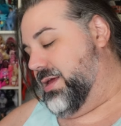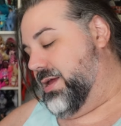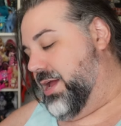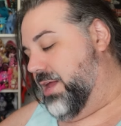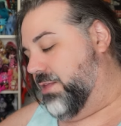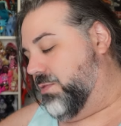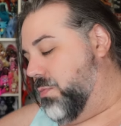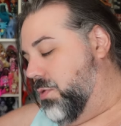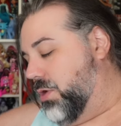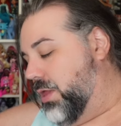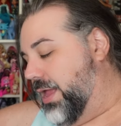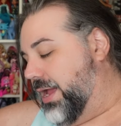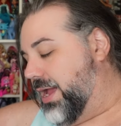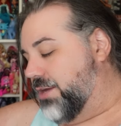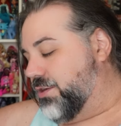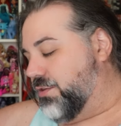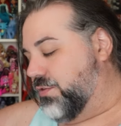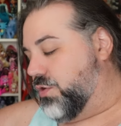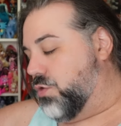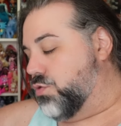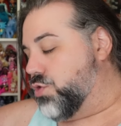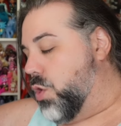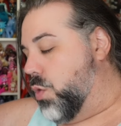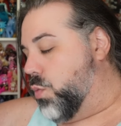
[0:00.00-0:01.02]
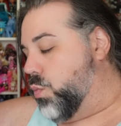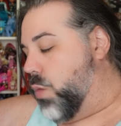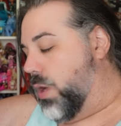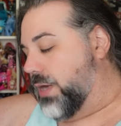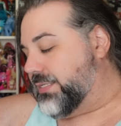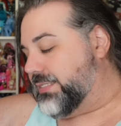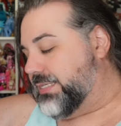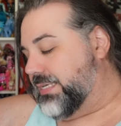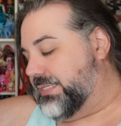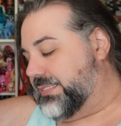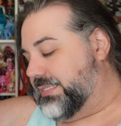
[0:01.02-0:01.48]
It's more like I just don't know
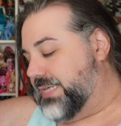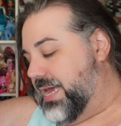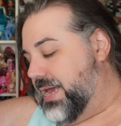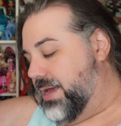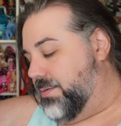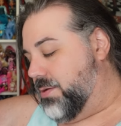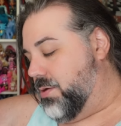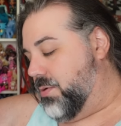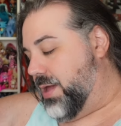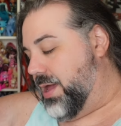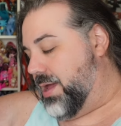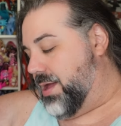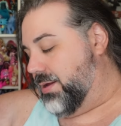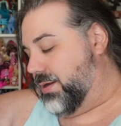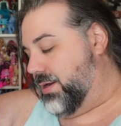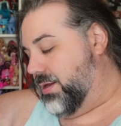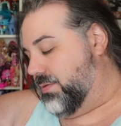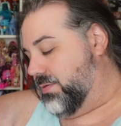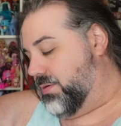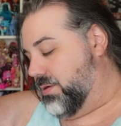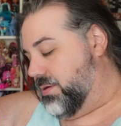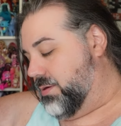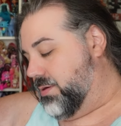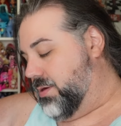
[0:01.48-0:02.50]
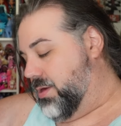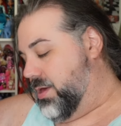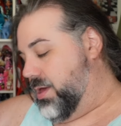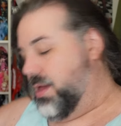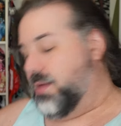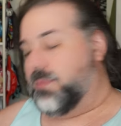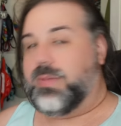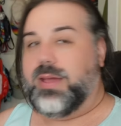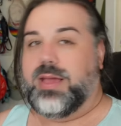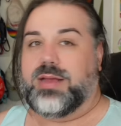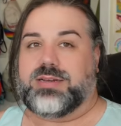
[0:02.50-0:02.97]
what to say. Okay, I need to
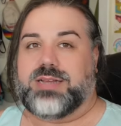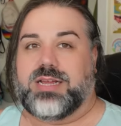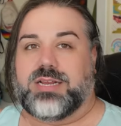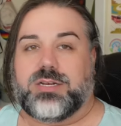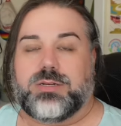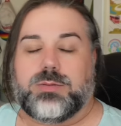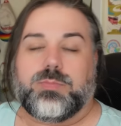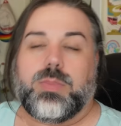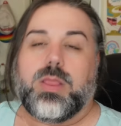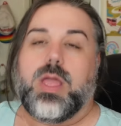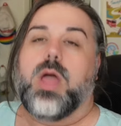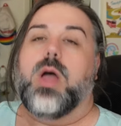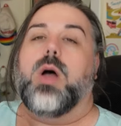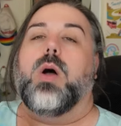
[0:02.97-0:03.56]
pay attention.